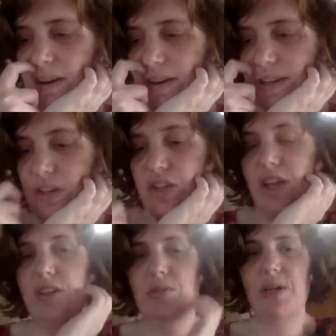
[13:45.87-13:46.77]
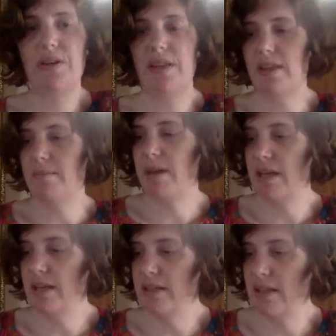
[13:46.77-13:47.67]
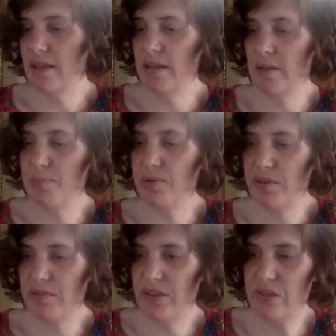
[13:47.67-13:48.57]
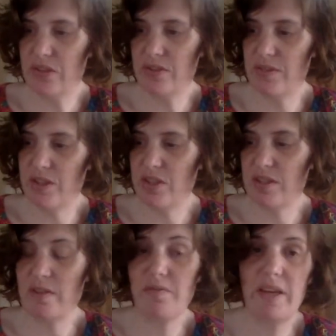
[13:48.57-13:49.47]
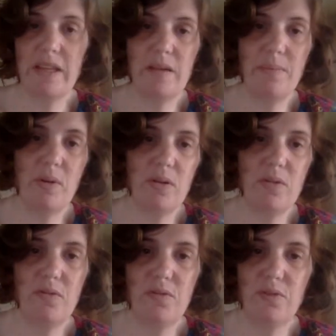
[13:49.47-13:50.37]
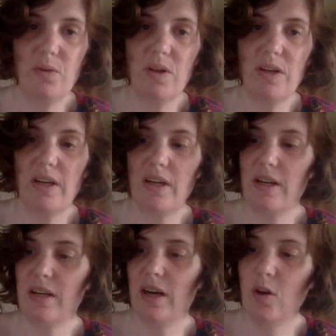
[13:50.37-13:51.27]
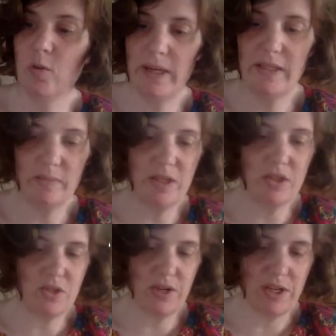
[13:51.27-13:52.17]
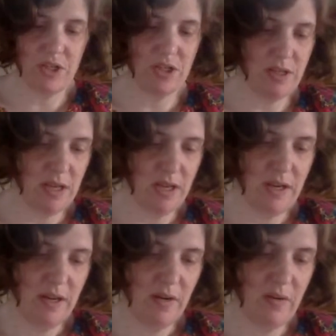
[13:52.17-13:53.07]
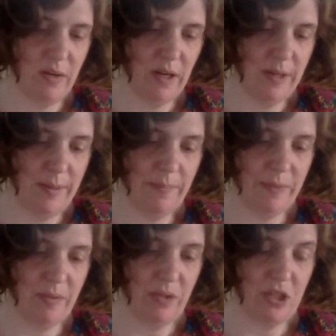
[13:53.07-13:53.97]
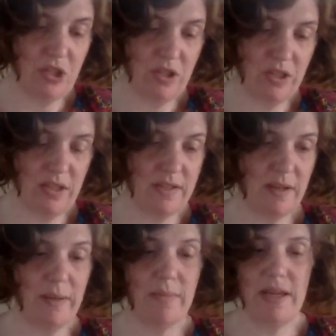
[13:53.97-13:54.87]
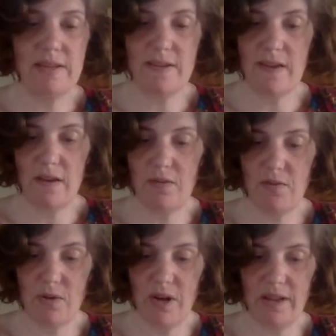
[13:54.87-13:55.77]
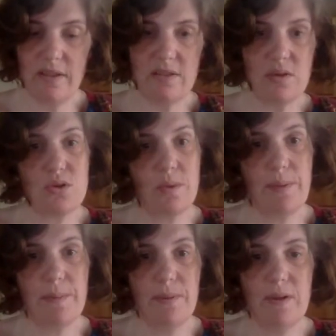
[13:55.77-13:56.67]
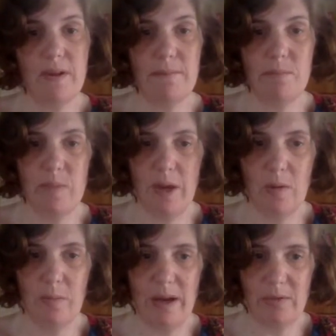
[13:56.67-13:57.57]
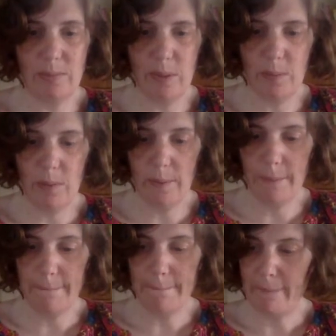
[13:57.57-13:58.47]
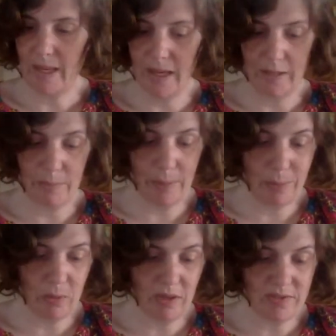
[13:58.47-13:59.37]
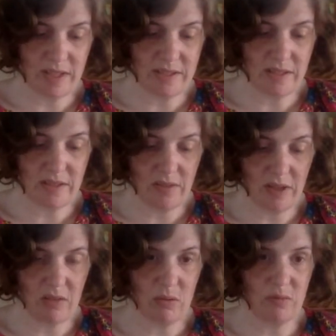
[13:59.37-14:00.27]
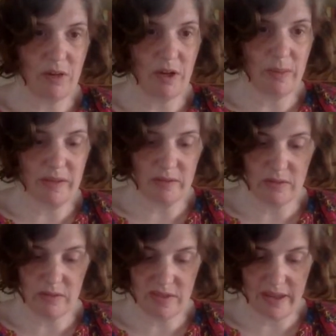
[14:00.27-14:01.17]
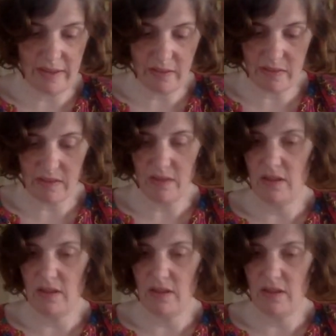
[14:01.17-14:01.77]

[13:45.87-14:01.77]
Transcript: In January, they made the prefilled syringes available for home administration, which is amazing for antisocial people, homebound people, and people who have sensitivity to environmental scents.